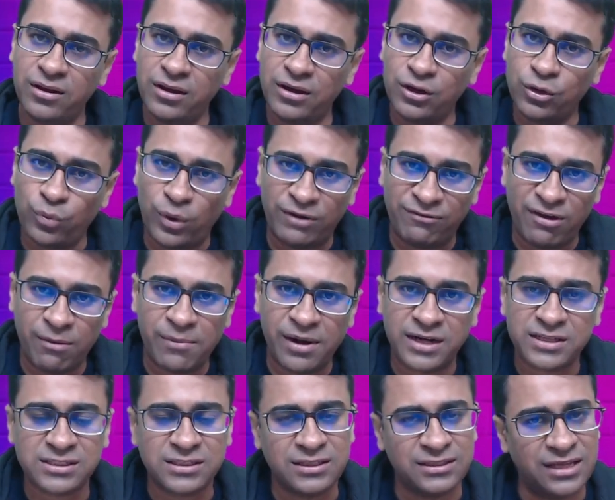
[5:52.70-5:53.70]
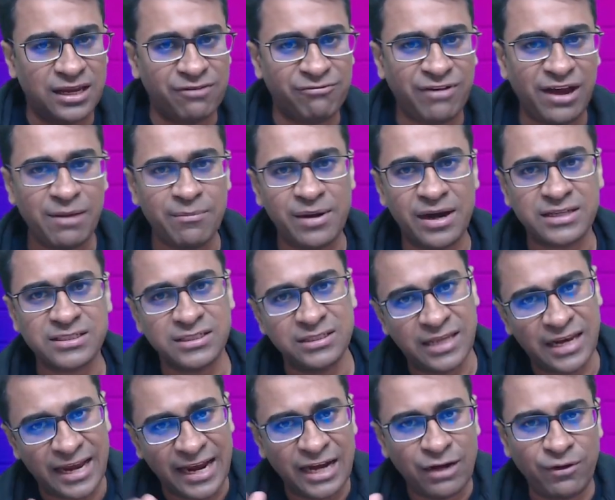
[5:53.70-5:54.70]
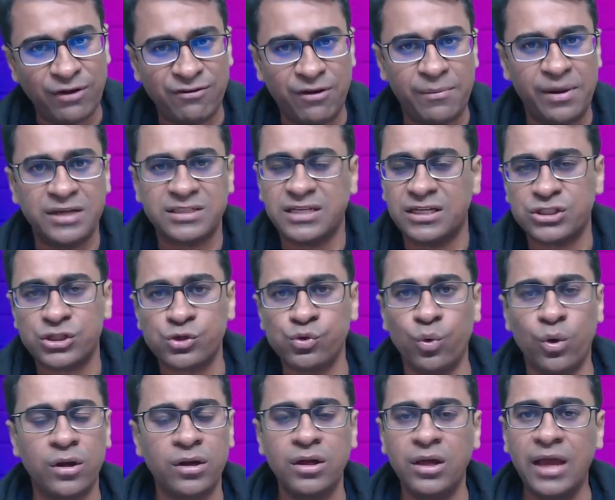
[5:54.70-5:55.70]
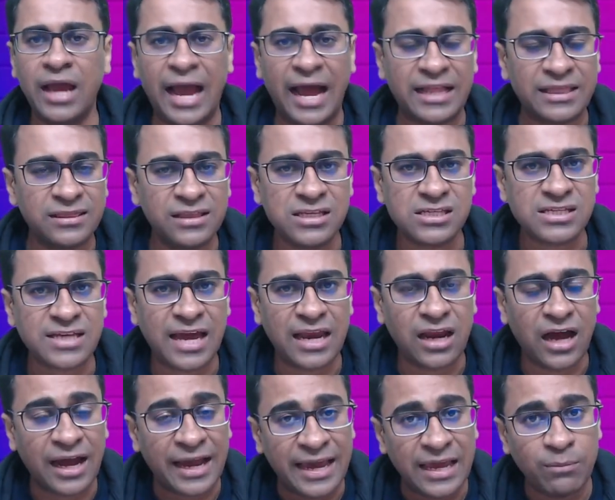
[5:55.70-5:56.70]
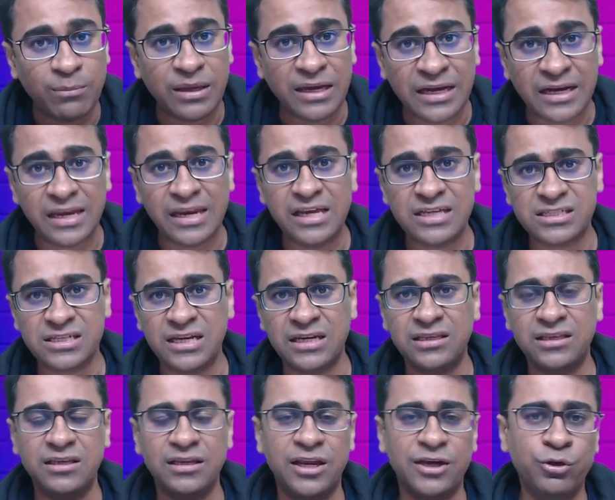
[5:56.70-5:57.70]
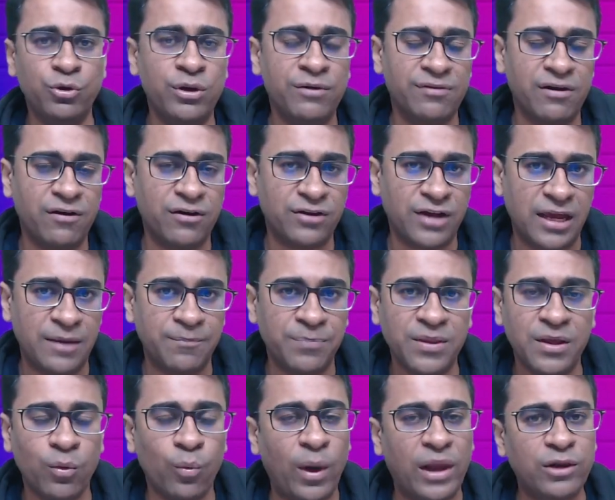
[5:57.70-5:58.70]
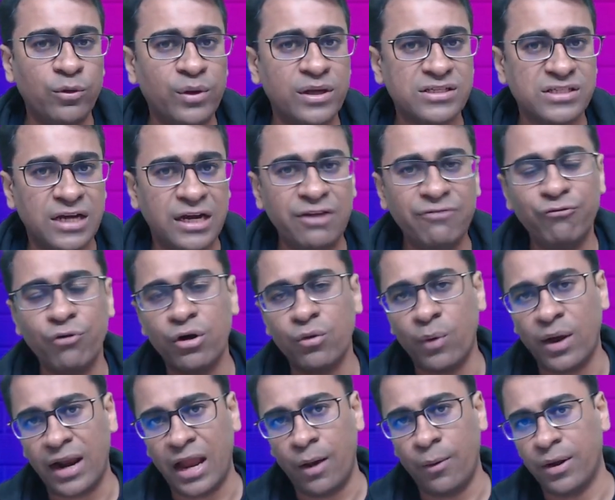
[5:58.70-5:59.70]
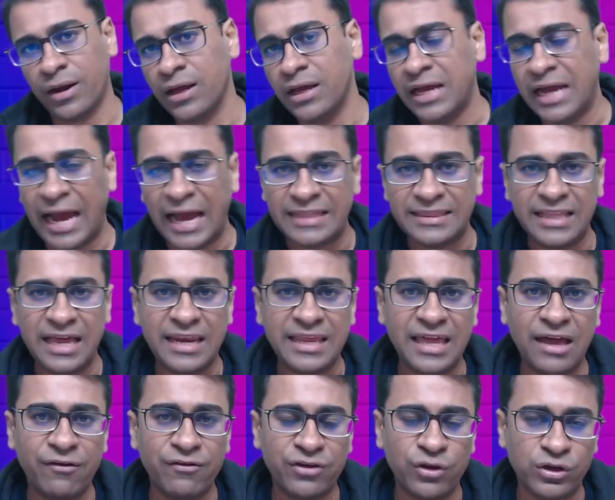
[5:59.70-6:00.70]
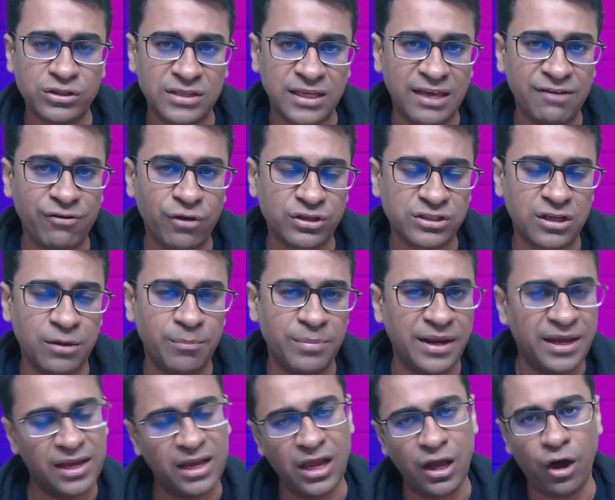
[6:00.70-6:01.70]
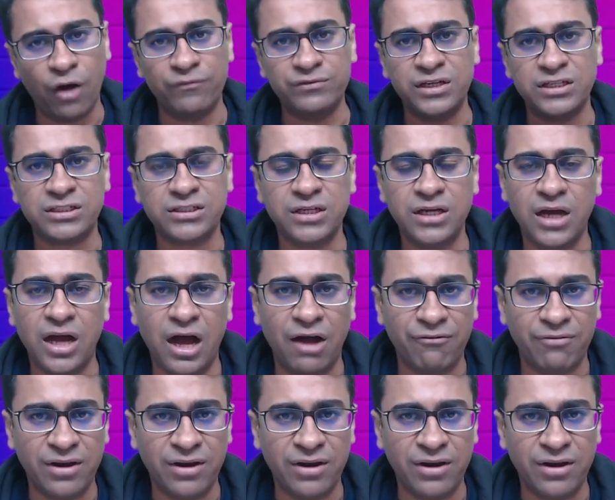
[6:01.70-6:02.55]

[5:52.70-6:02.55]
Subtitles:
25 minutes, then 5 minutes, then again 25 minutes and so on. And this can again be increased in the due interval of time while you can study for 1 hour and then give yourself a break of just half an